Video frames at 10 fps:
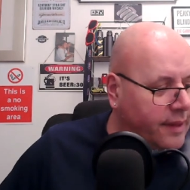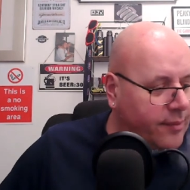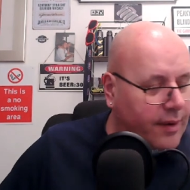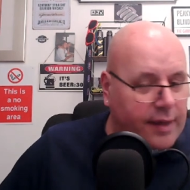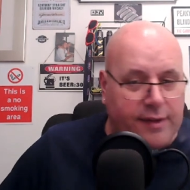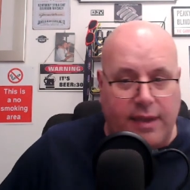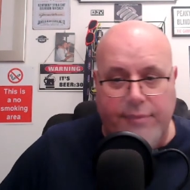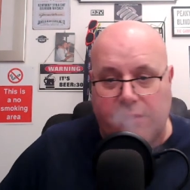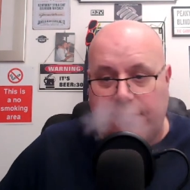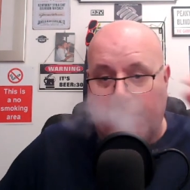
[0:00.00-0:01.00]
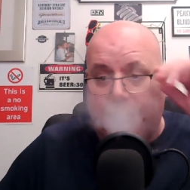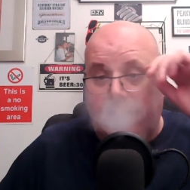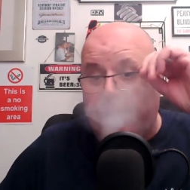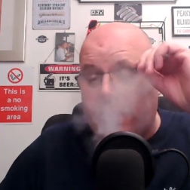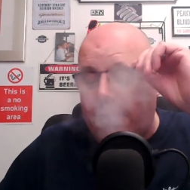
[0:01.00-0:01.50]
I actually left a review on
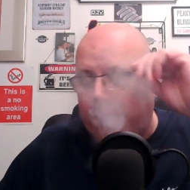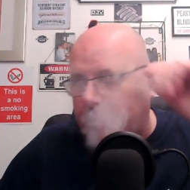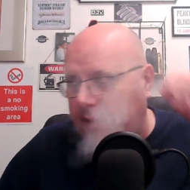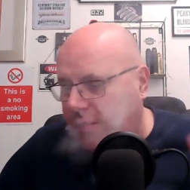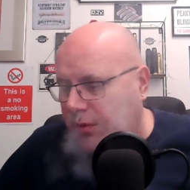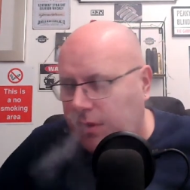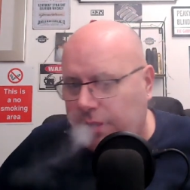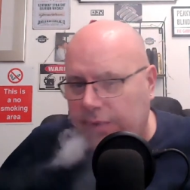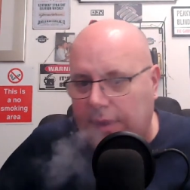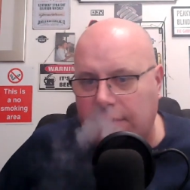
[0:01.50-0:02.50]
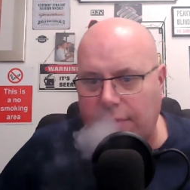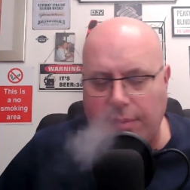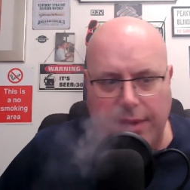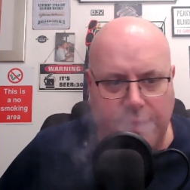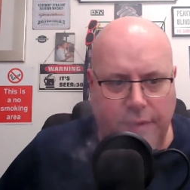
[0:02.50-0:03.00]
their site, so it's the worst thing I've ever
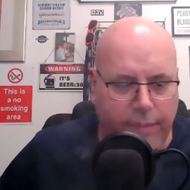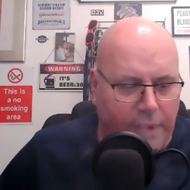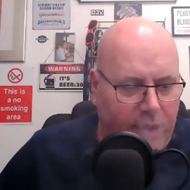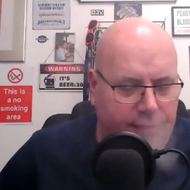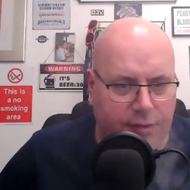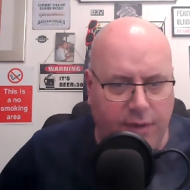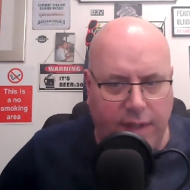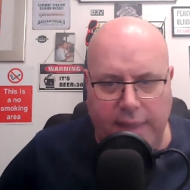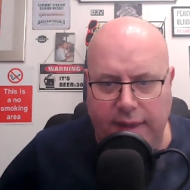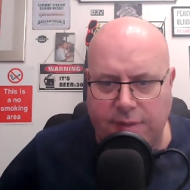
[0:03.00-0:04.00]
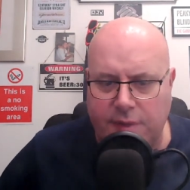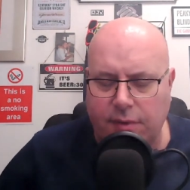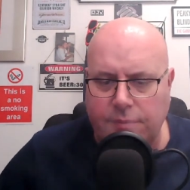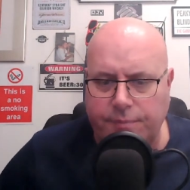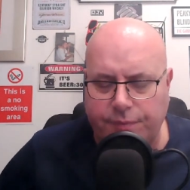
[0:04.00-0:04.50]
been to in my life to try and get
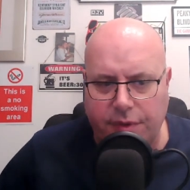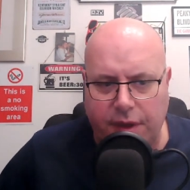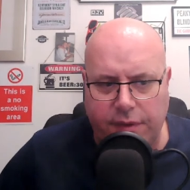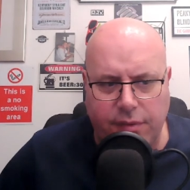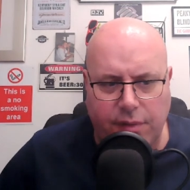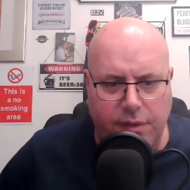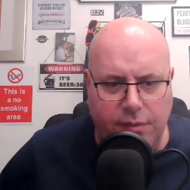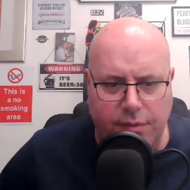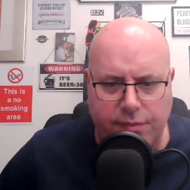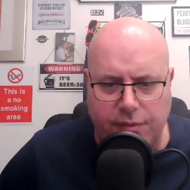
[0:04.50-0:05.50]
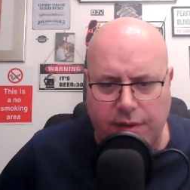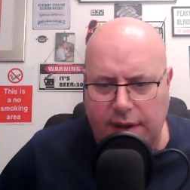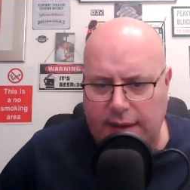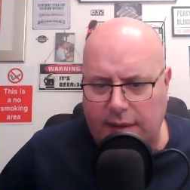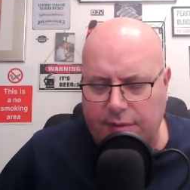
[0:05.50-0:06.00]
into. And they thought they were
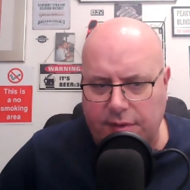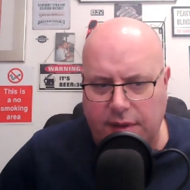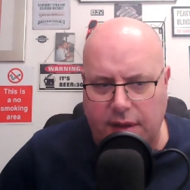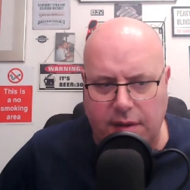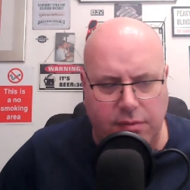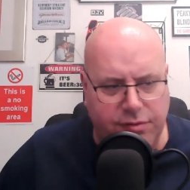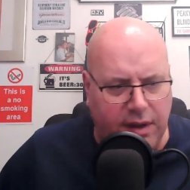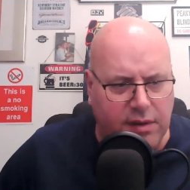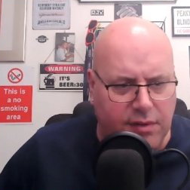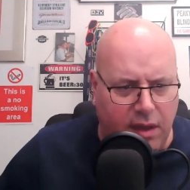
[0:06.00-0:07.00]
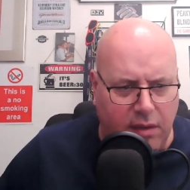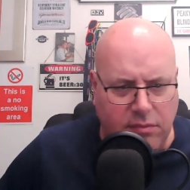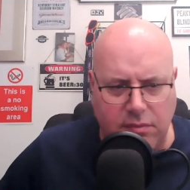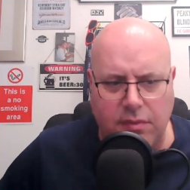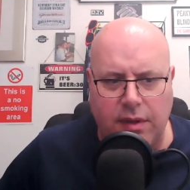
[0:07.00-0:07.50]
really clever. It's that, oh, stand over there.
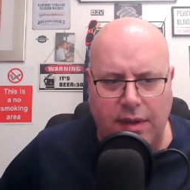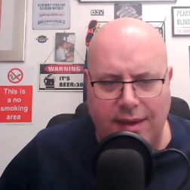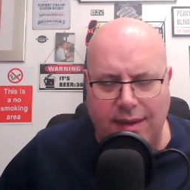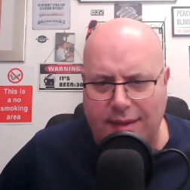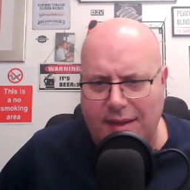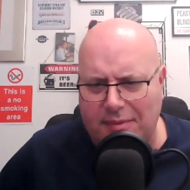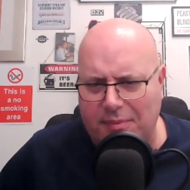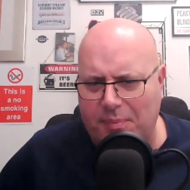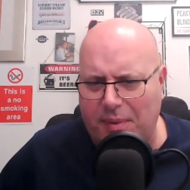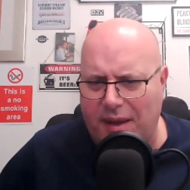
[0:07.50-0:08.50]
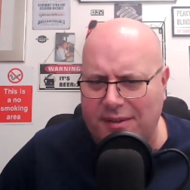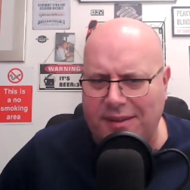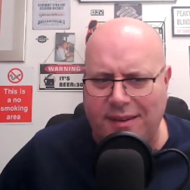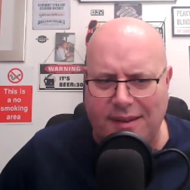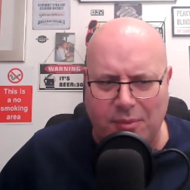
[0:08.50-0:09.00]
You're like,
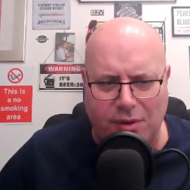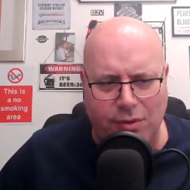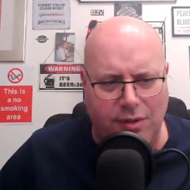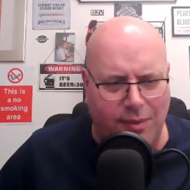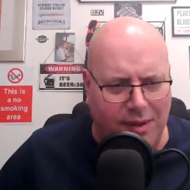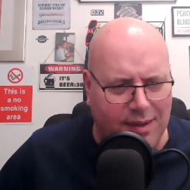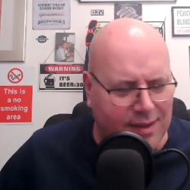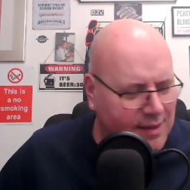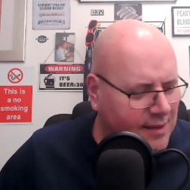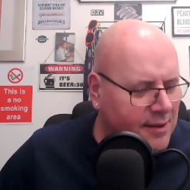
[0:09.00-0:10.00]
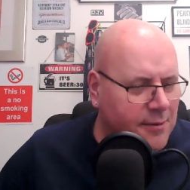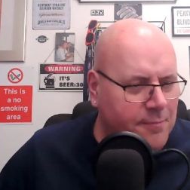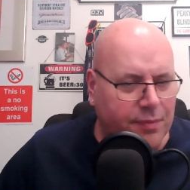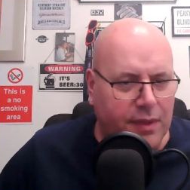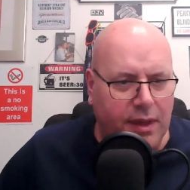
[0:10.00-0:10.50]
pardon? I'm a customer.
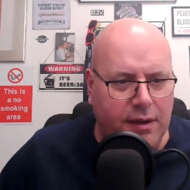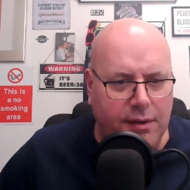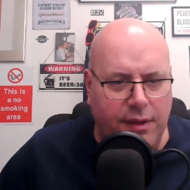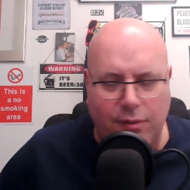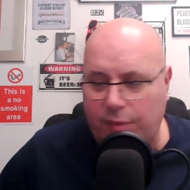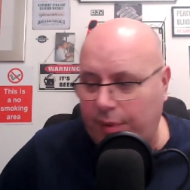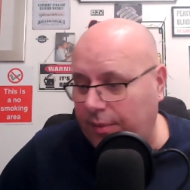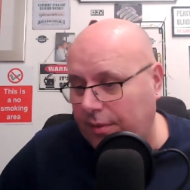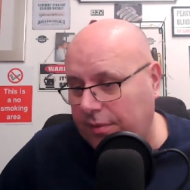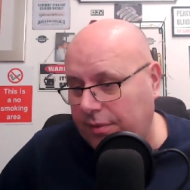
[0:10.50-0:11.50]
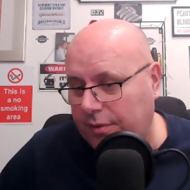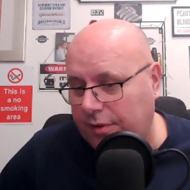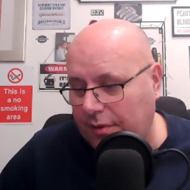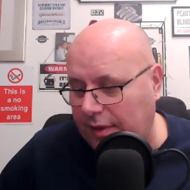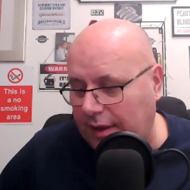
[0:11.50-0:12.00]
And then there were
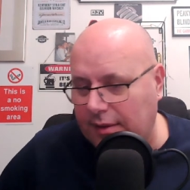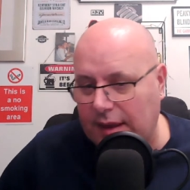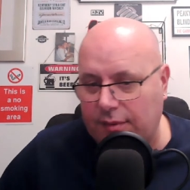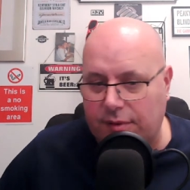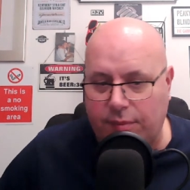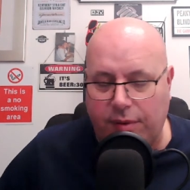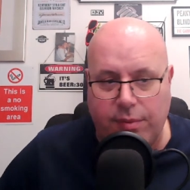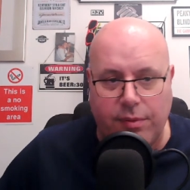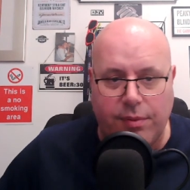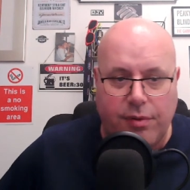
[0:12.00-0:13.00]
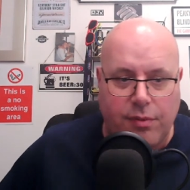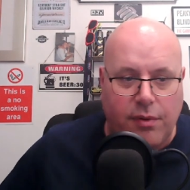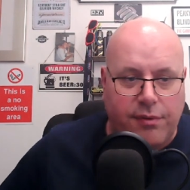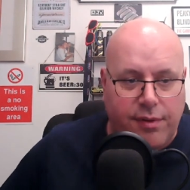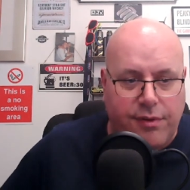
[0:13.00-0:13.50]
still tickets left, and people were just
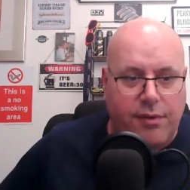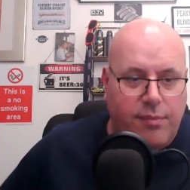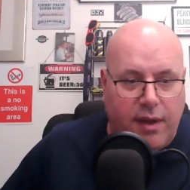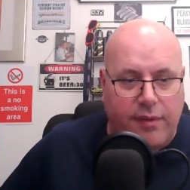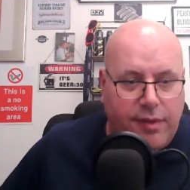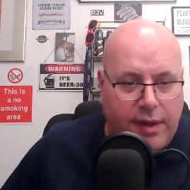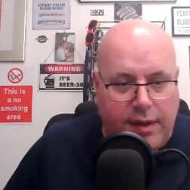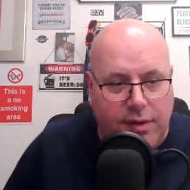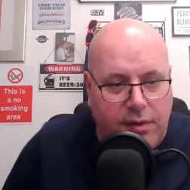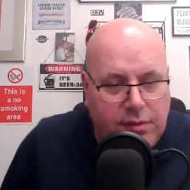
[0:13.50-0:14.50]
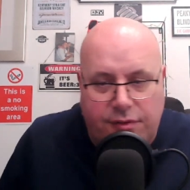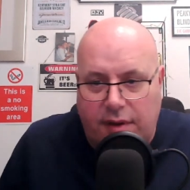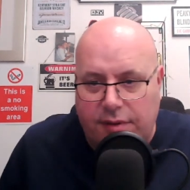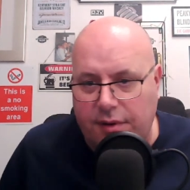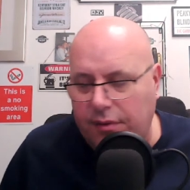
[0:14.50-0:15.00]
wandering through and buying the tickets and going
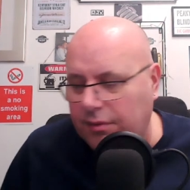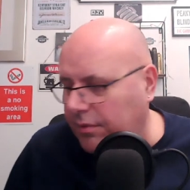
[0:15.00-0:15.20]
straight through.